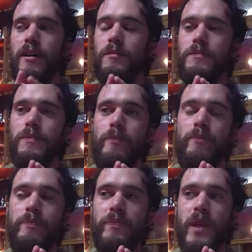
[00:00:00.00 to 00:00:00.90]
Um,
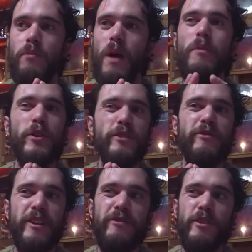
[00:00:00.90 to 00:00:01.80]
my most
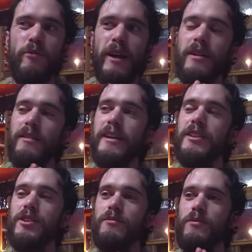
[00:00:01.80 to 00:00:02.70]
vivid
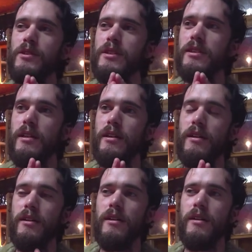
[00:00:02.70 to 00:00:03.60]
recollection was
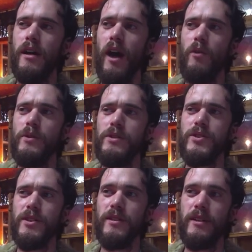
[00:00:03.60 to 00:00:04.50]
I
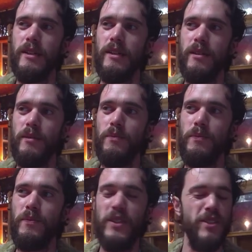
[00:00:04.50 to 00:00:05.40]
was.
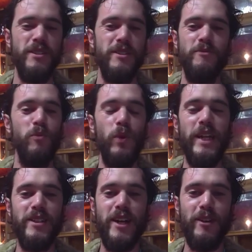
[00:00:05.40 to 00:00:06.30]
This is a
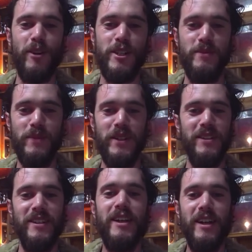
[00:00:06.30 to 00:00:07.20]
weird digression, but
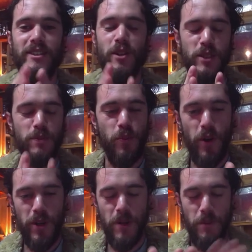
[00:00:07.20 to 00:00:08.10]
so I was
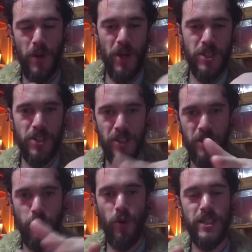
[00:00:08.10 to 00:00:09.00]
perched on the
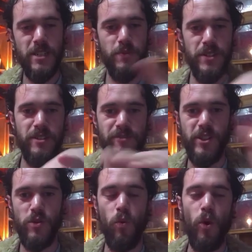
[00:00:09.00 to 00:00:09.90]
precipice of
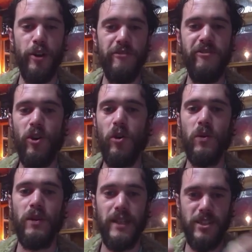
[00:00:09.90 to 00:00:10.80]
this waterfall,
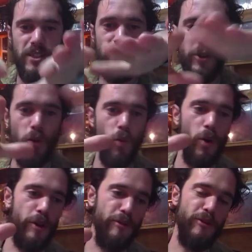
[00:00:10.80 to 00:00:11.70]
like just a little
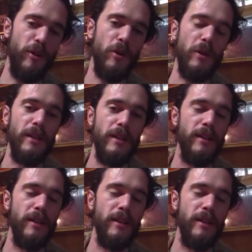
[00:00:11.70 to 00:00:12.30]
waterfall